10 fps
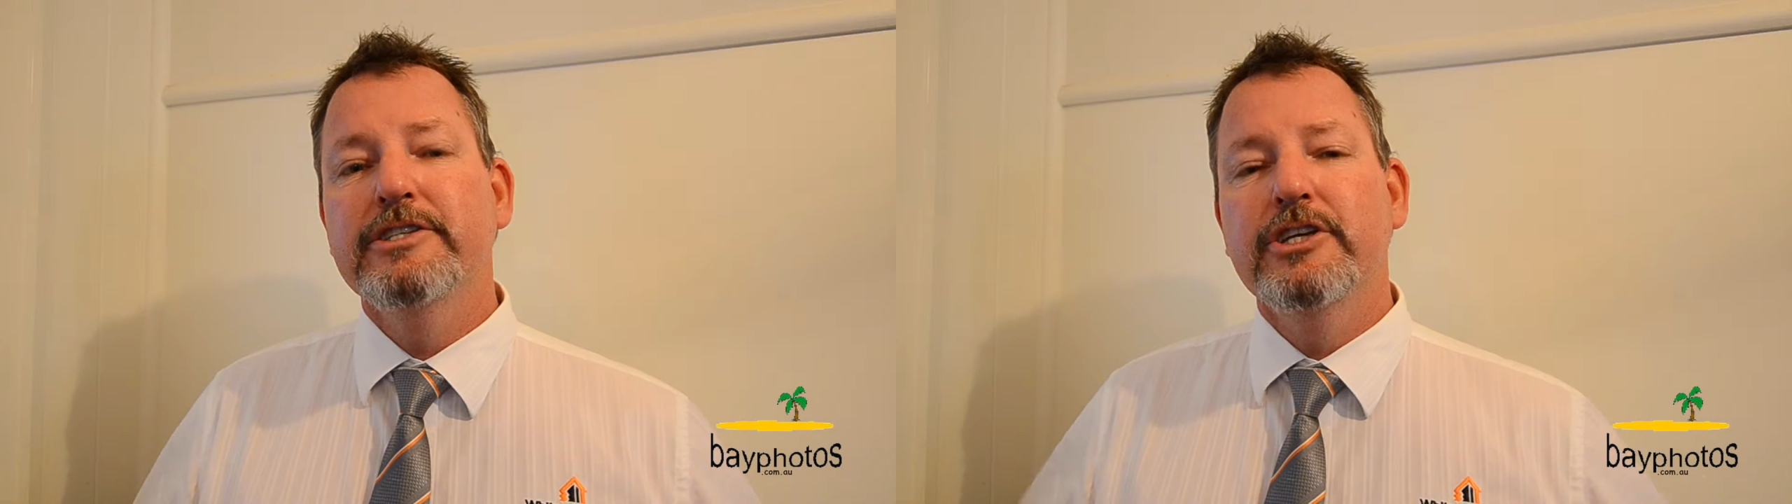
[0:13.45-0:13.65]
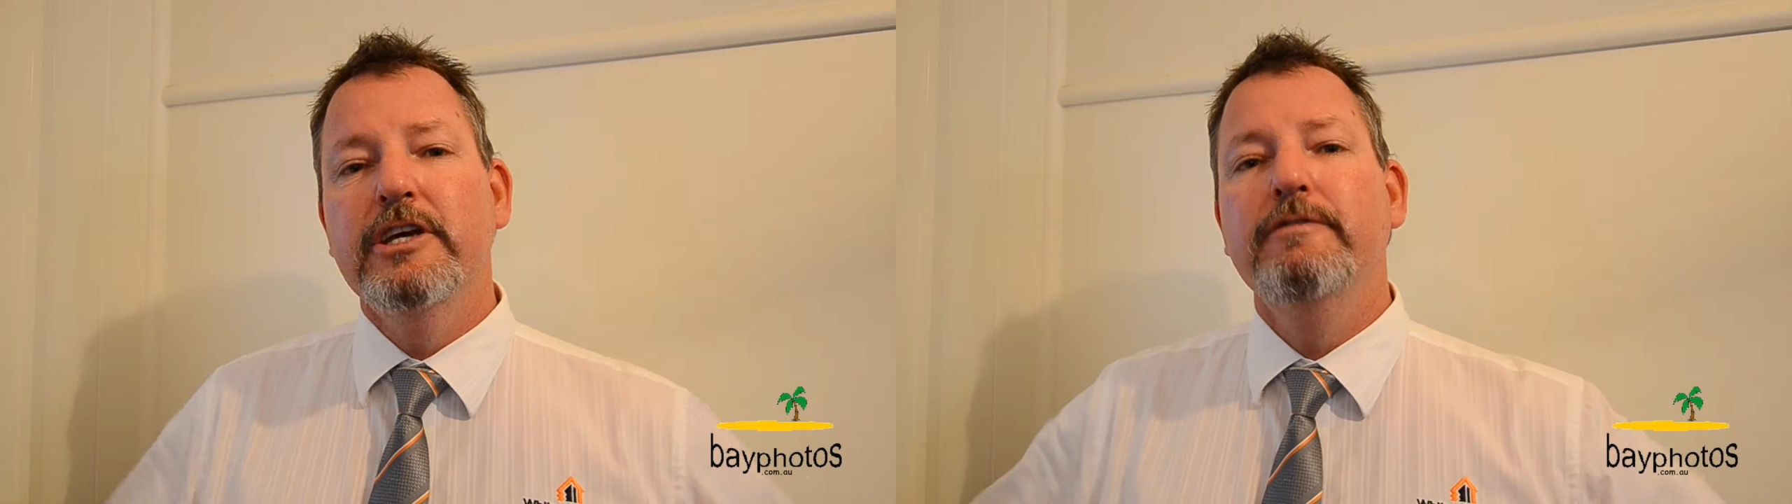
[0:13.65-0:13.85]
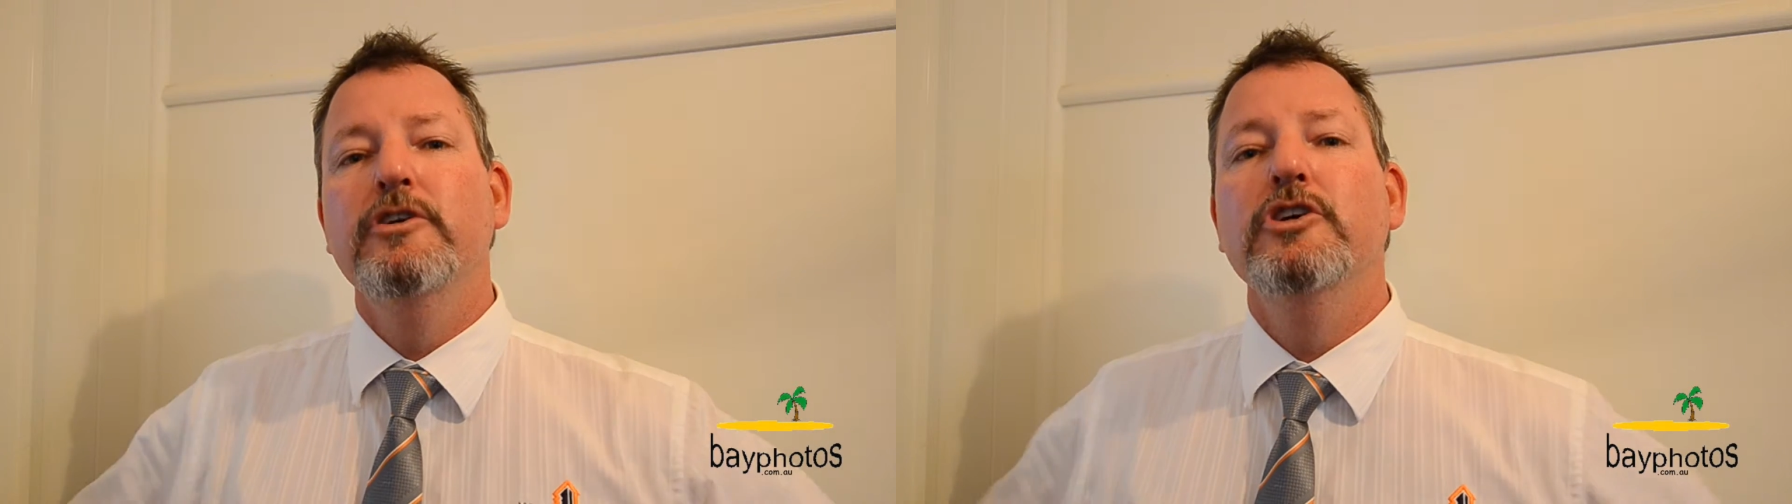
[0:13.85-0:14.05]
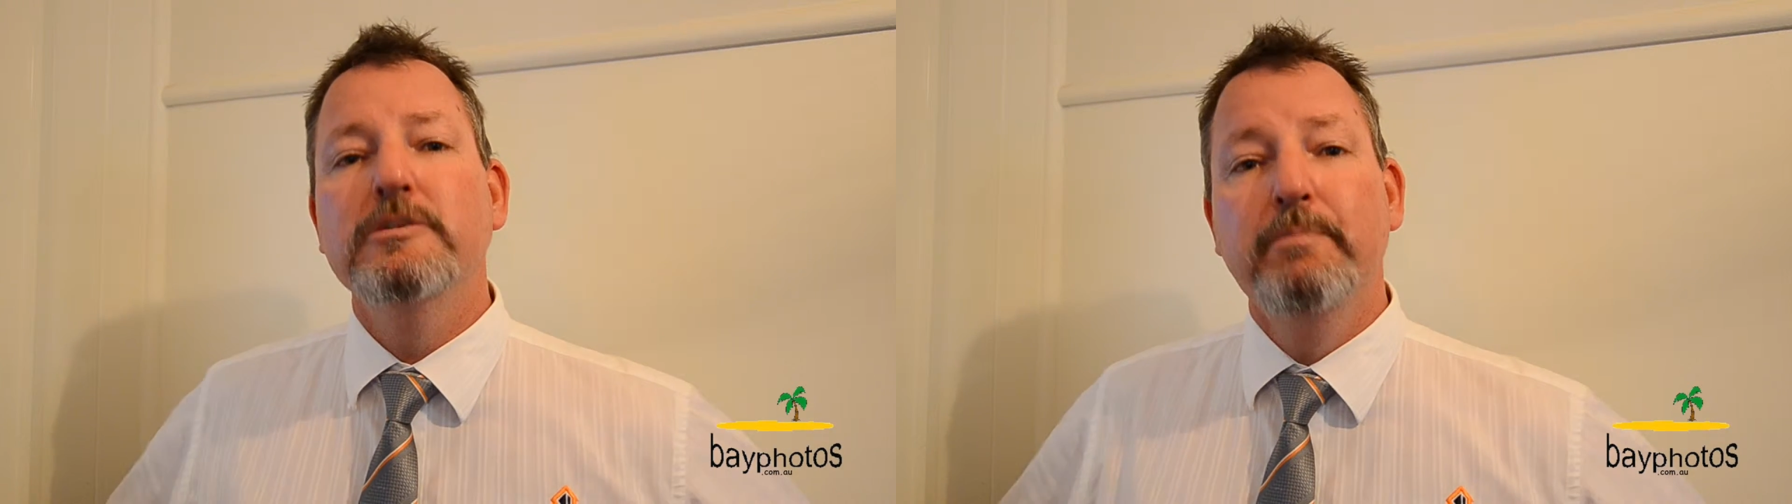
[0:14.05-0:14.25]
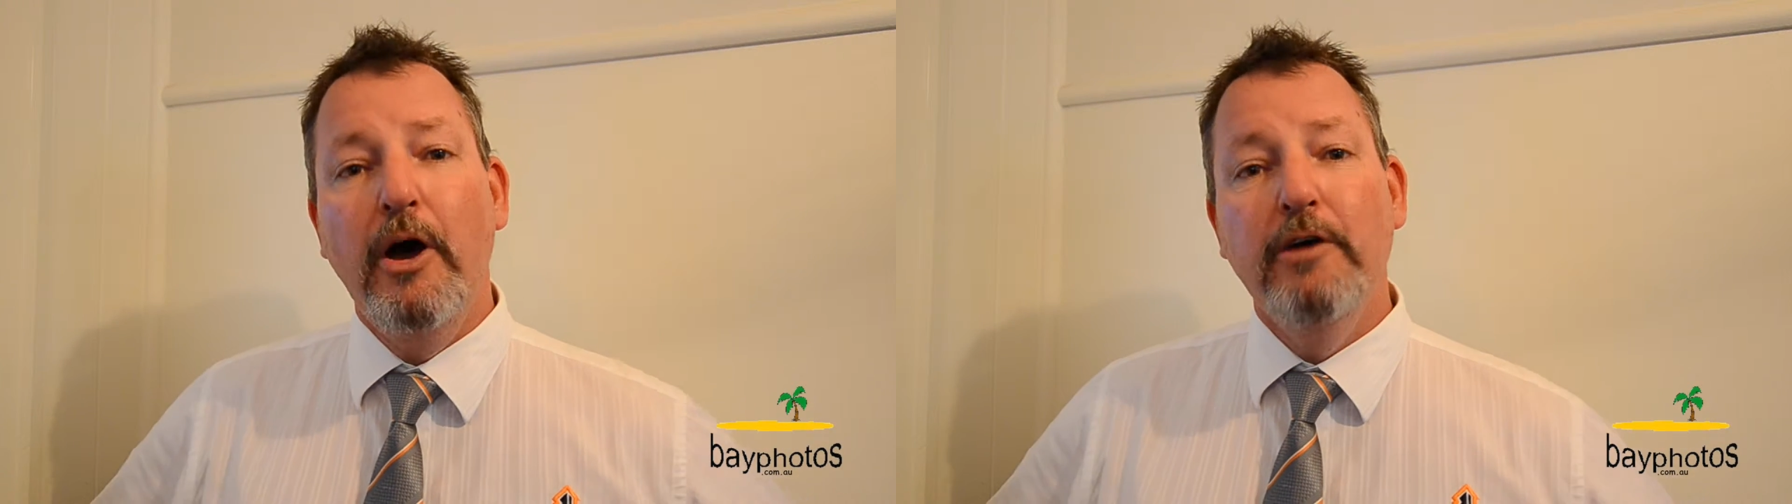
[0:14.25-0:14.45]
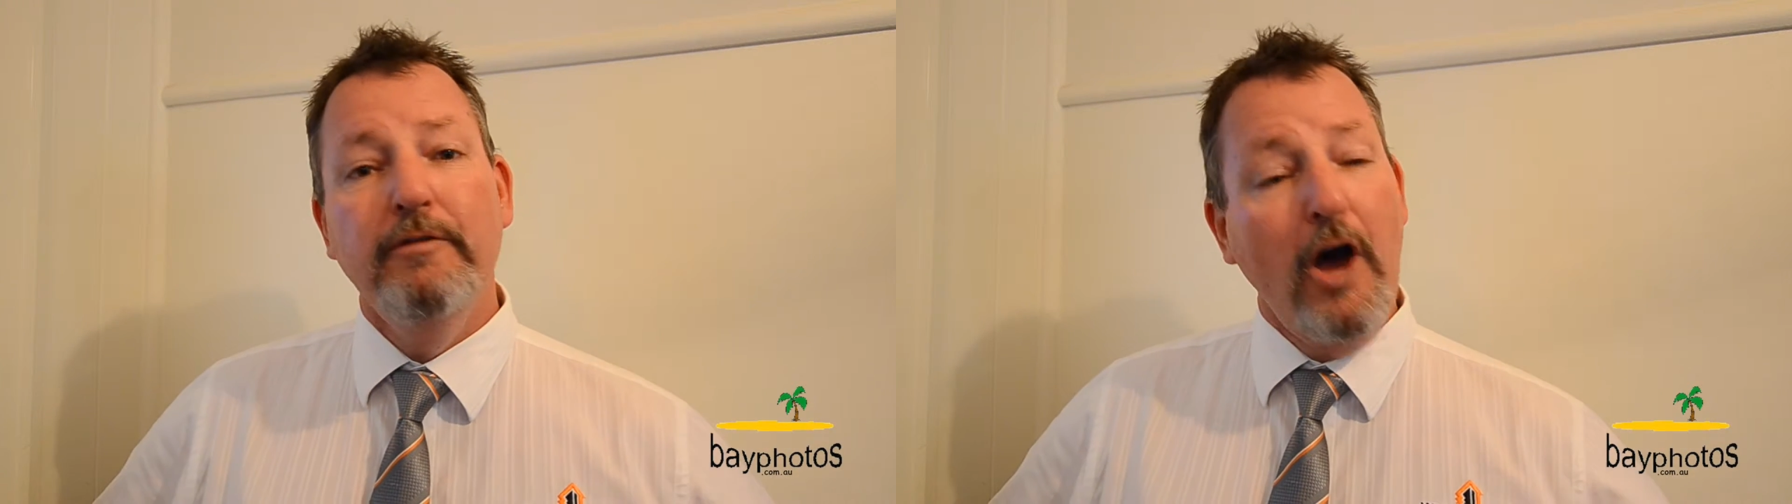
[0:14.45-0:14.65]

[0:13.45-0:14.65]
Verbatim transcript: sea views both